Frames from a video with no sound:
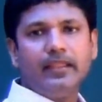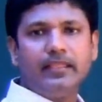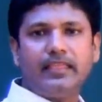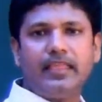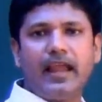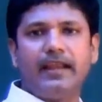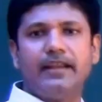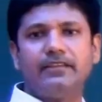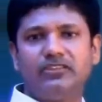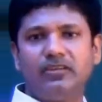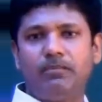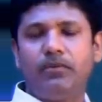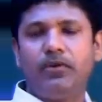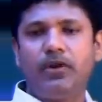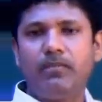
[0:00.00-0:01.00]
That is the
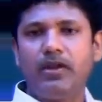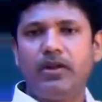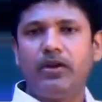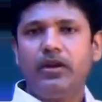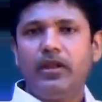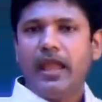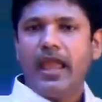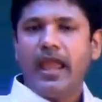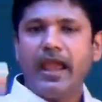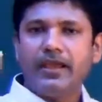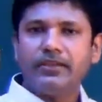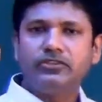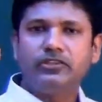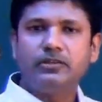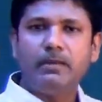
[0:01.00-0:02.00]
perimeter.
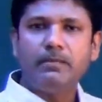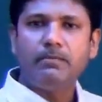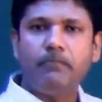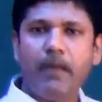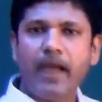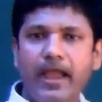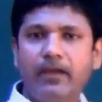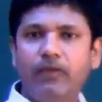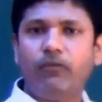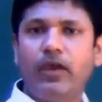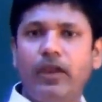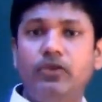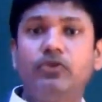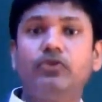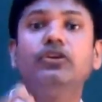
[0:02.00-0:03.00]
Has to be back
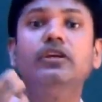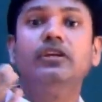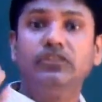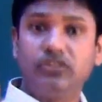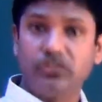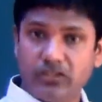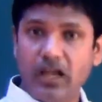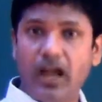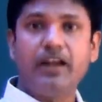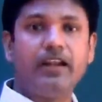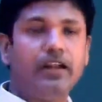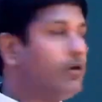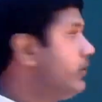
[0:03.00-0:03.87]
where you started.